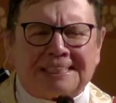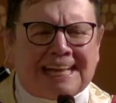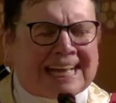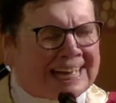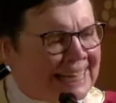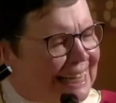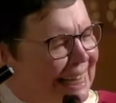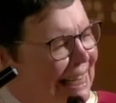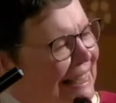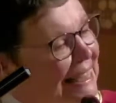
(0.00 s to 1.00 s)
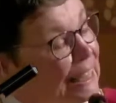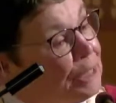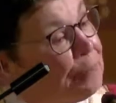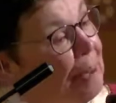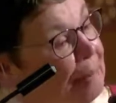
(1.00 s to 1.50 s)
say,
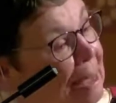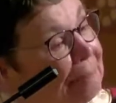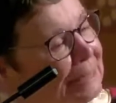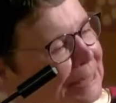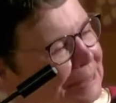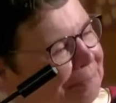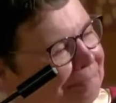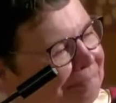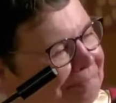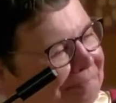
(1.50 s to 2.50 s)
since my baptism.